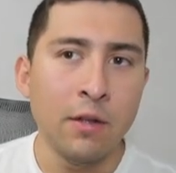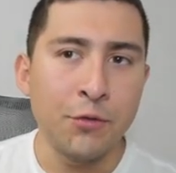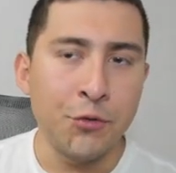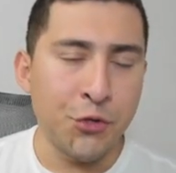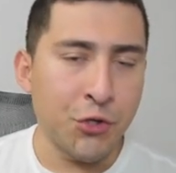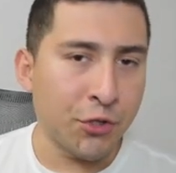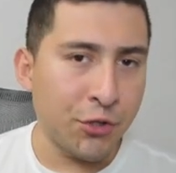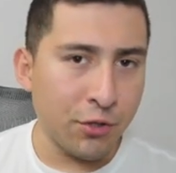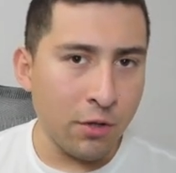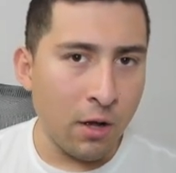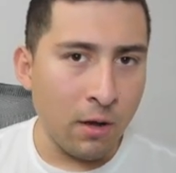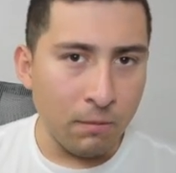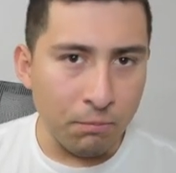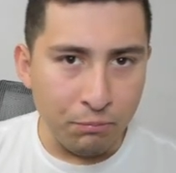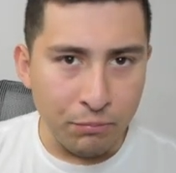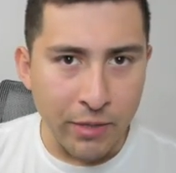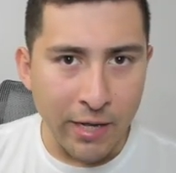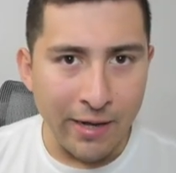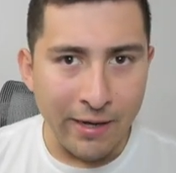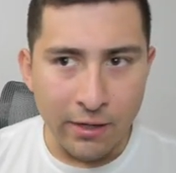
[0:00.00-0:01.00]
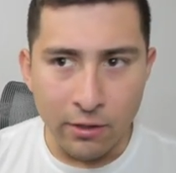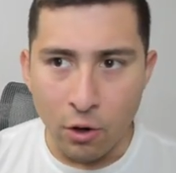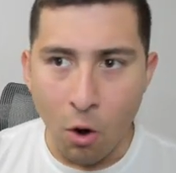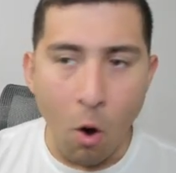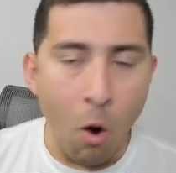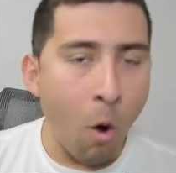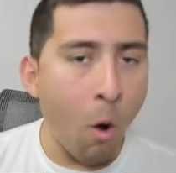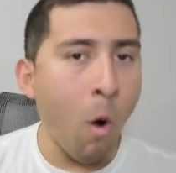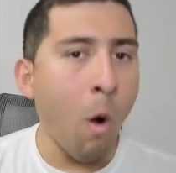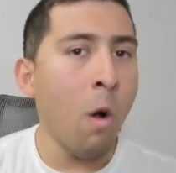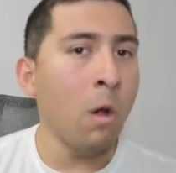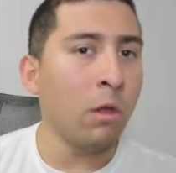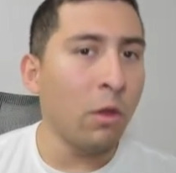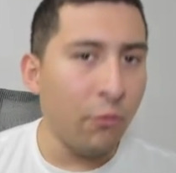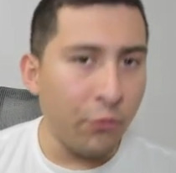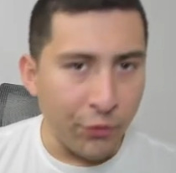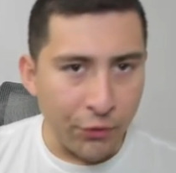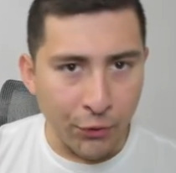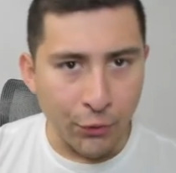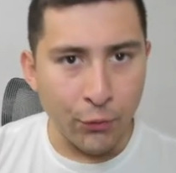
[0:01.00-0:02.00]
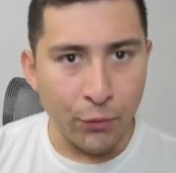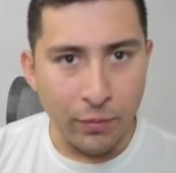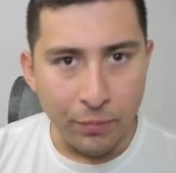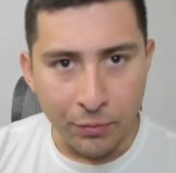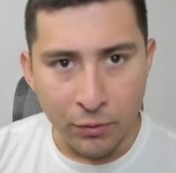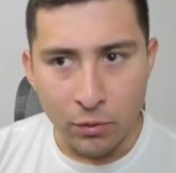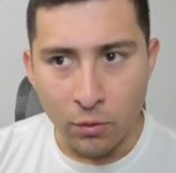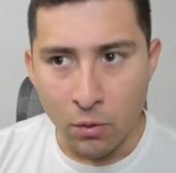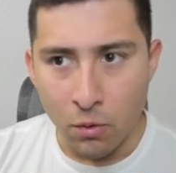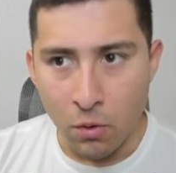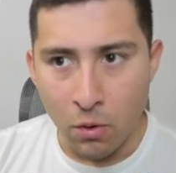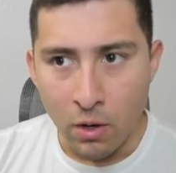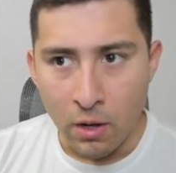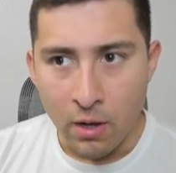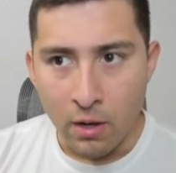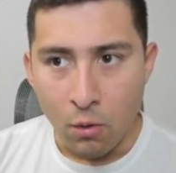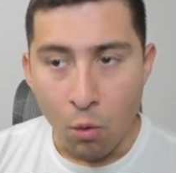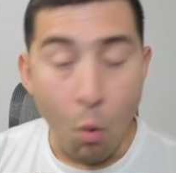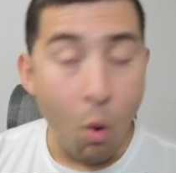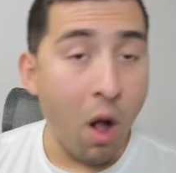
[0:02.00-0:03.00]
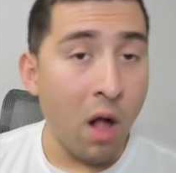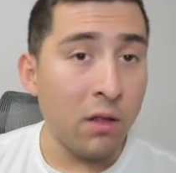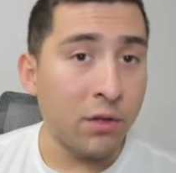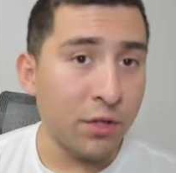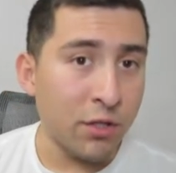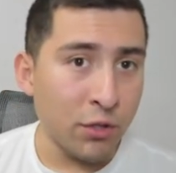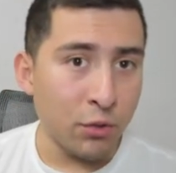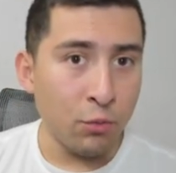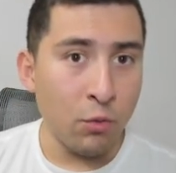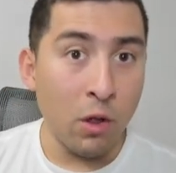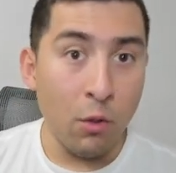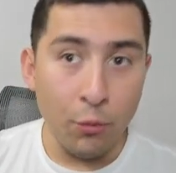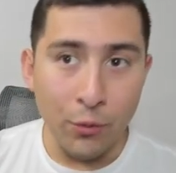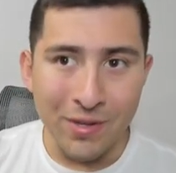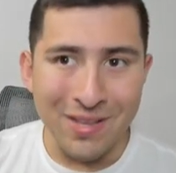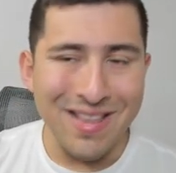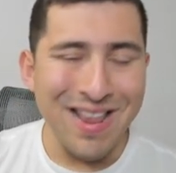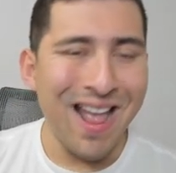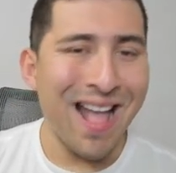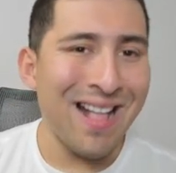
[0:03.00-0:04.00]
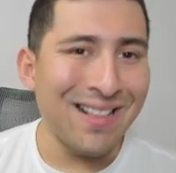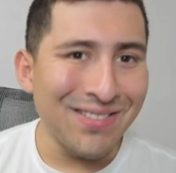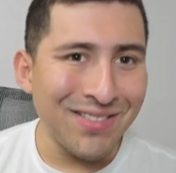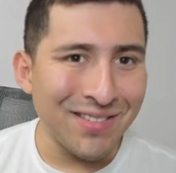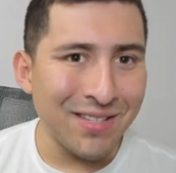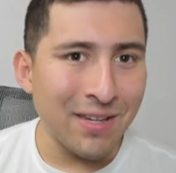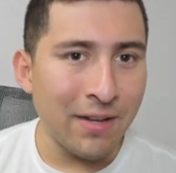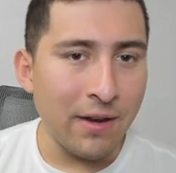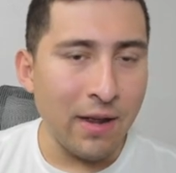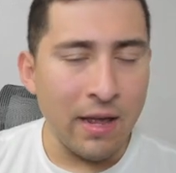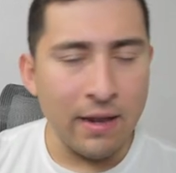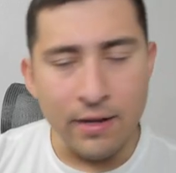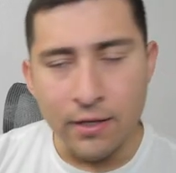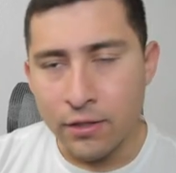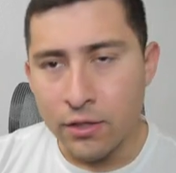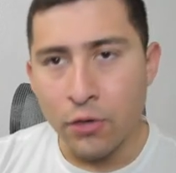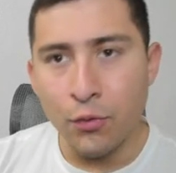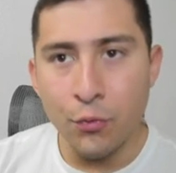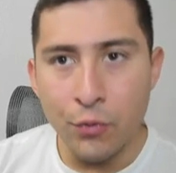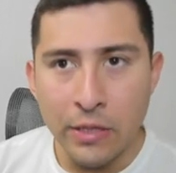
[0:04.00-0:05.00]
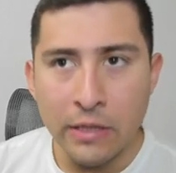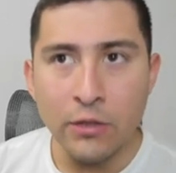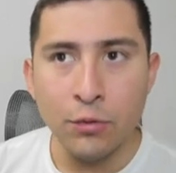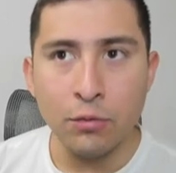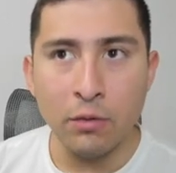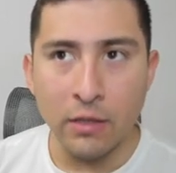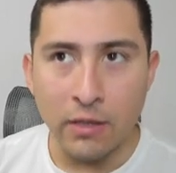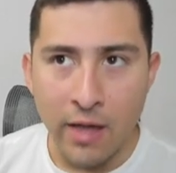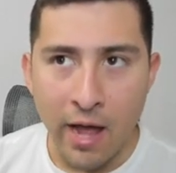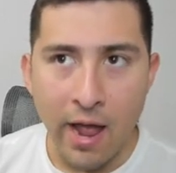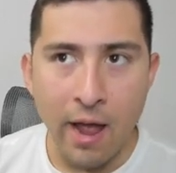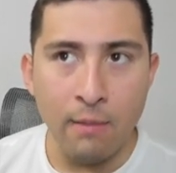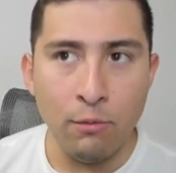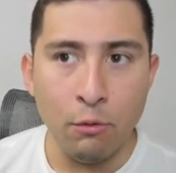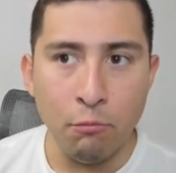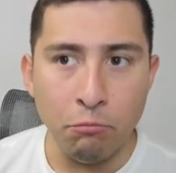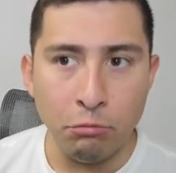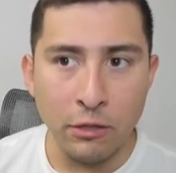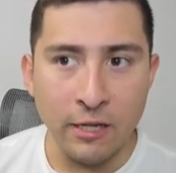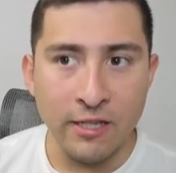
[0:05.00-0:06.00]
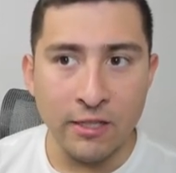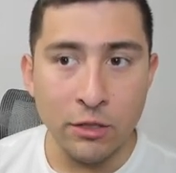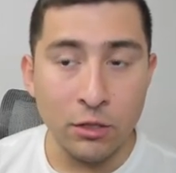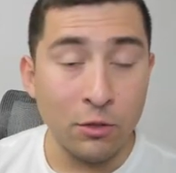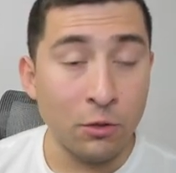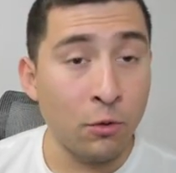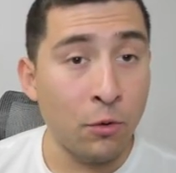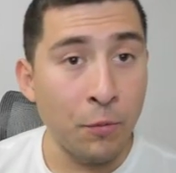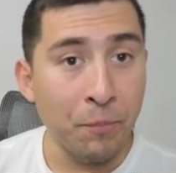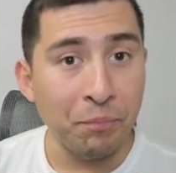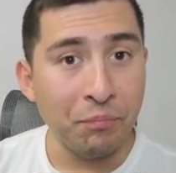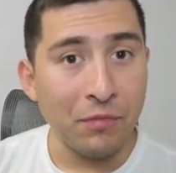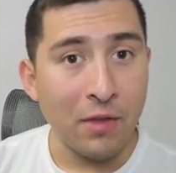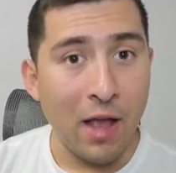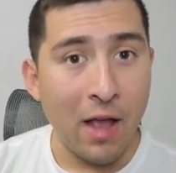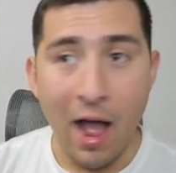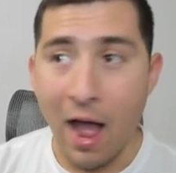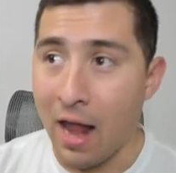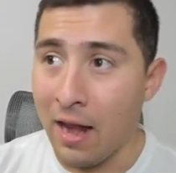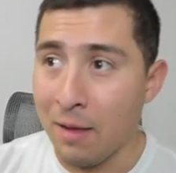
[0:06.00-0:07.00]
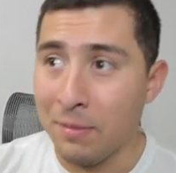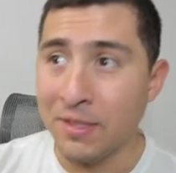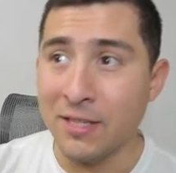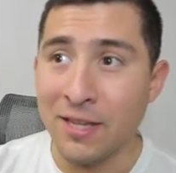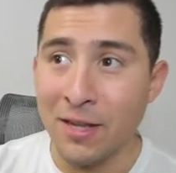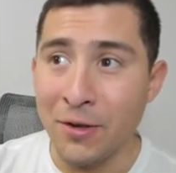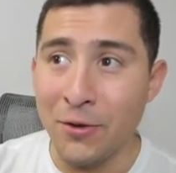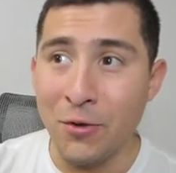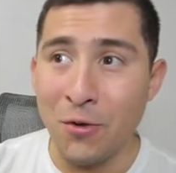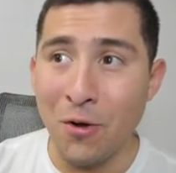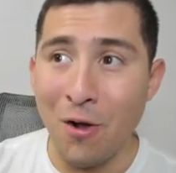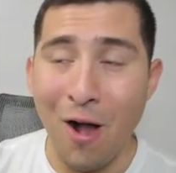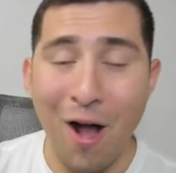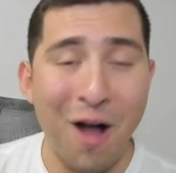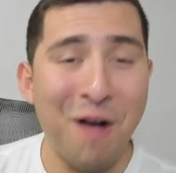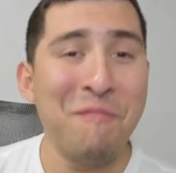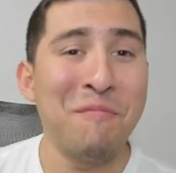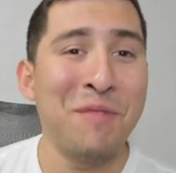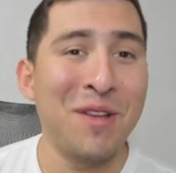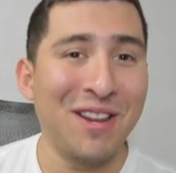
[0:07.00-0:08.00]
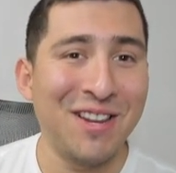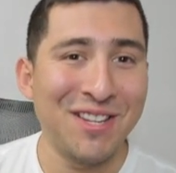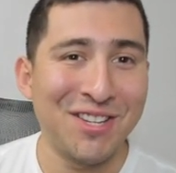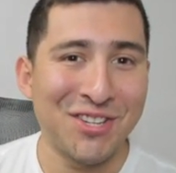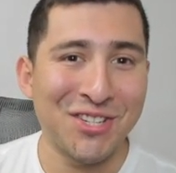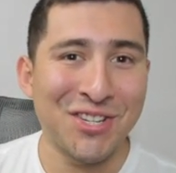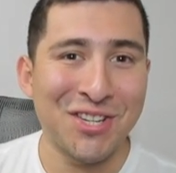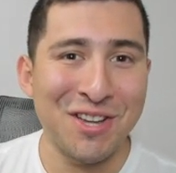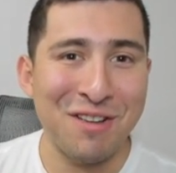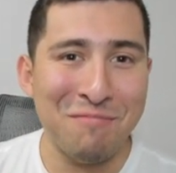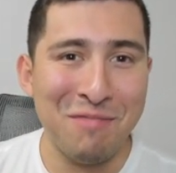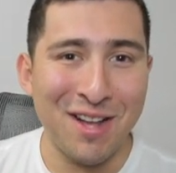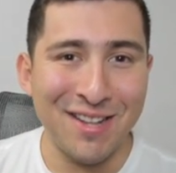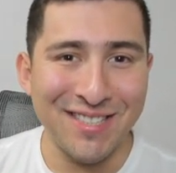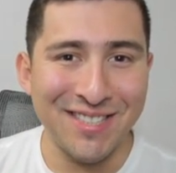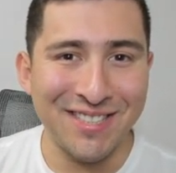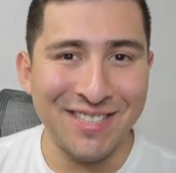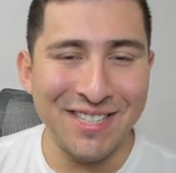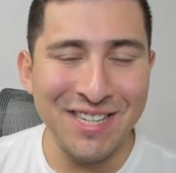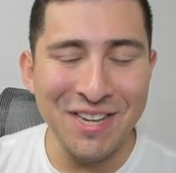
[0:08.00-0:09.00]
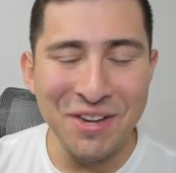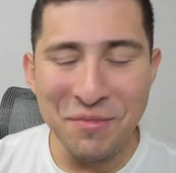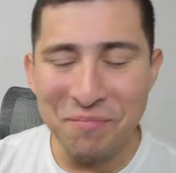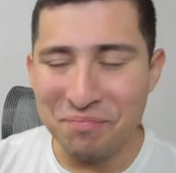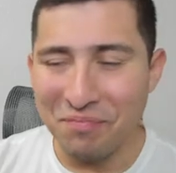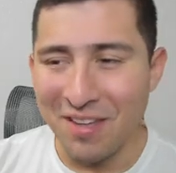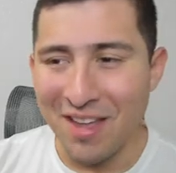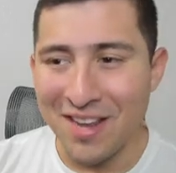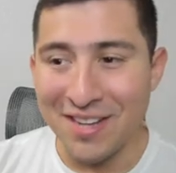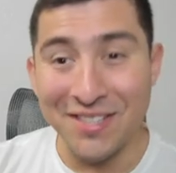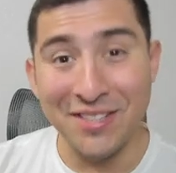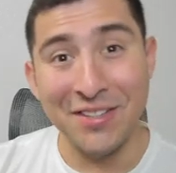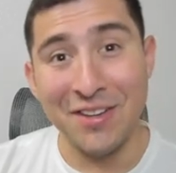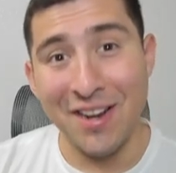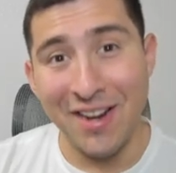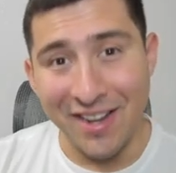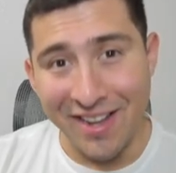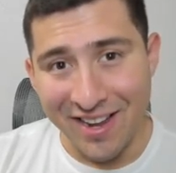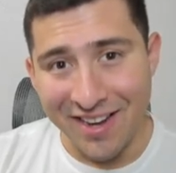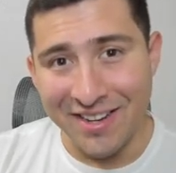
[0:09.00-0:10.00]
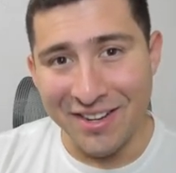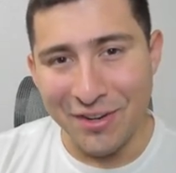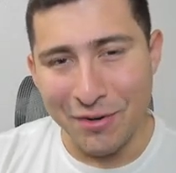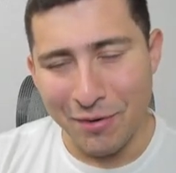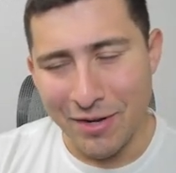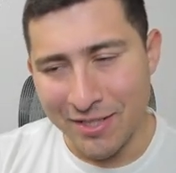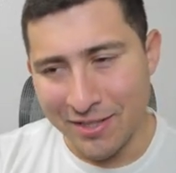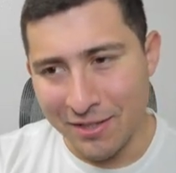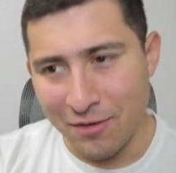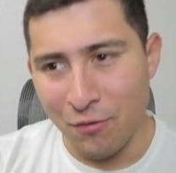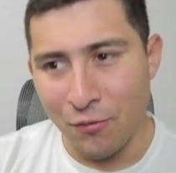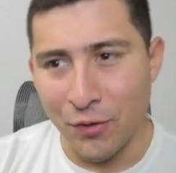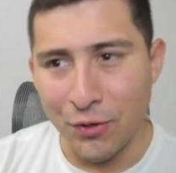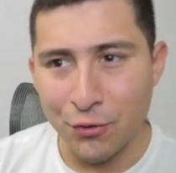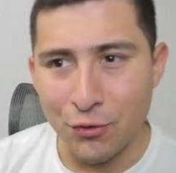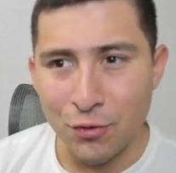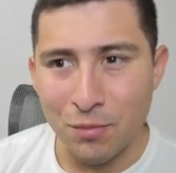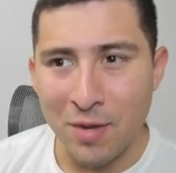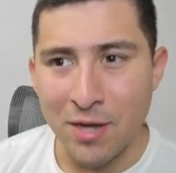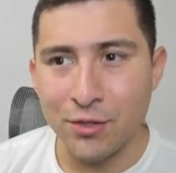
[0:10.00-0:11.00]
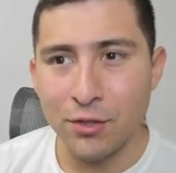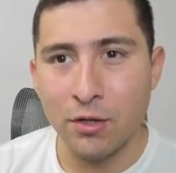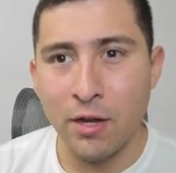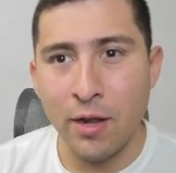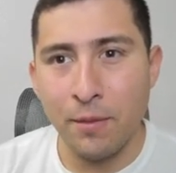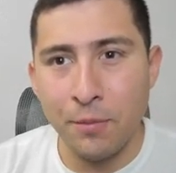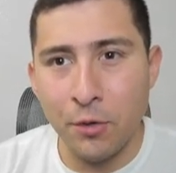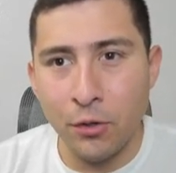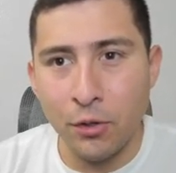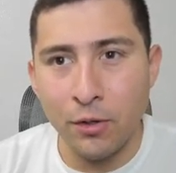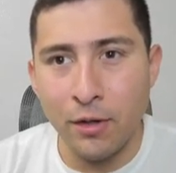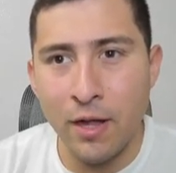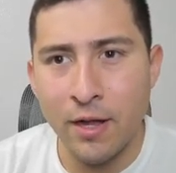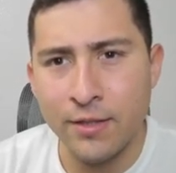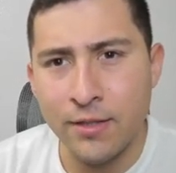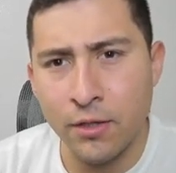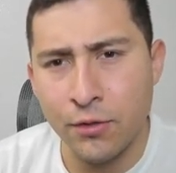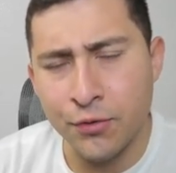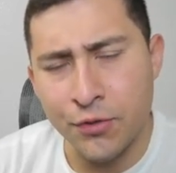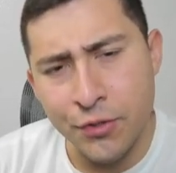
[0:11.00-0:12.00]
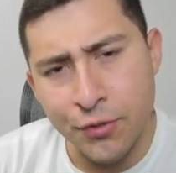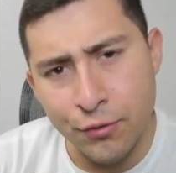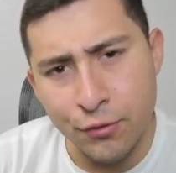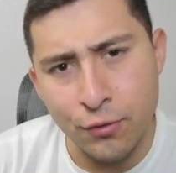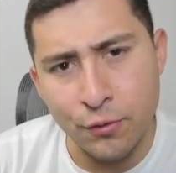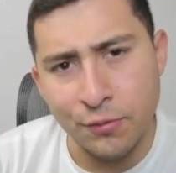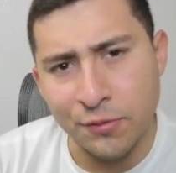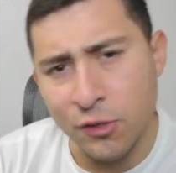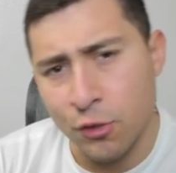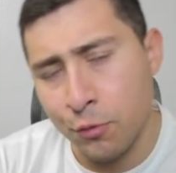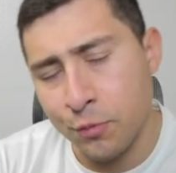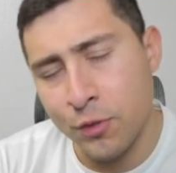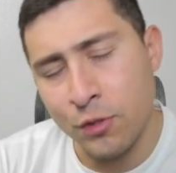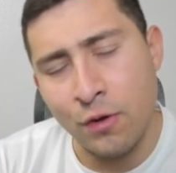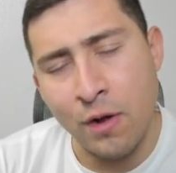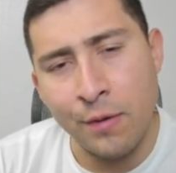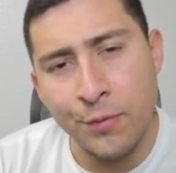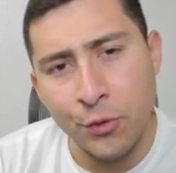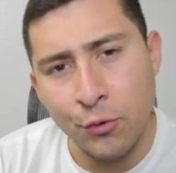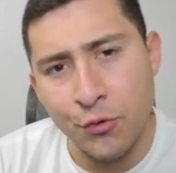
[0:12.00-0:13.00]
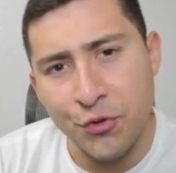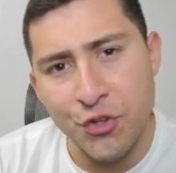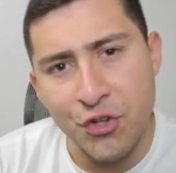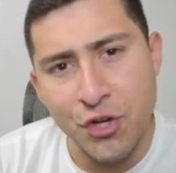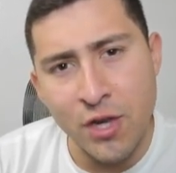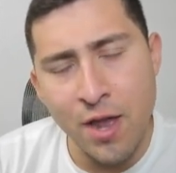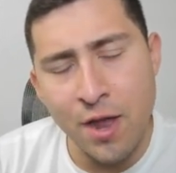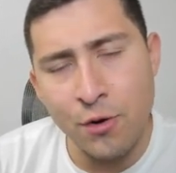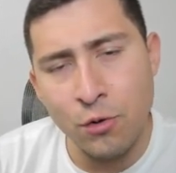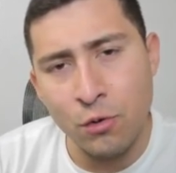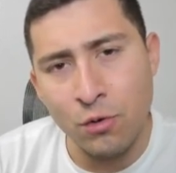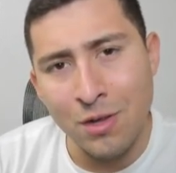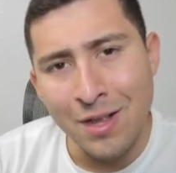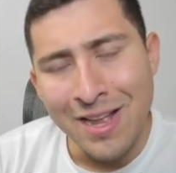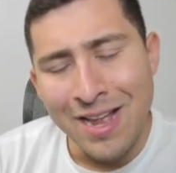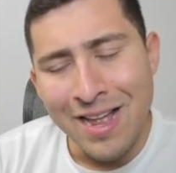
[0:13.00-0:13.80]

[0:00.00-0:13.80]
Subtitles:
just updated all of their crypto wallets as well with Nansen, and it's a really reliable place. So let me tell you how many SHIB I see. It's kind of getting crazy. Don't forget to smash the like button, guys, and consider subscribing to the channel.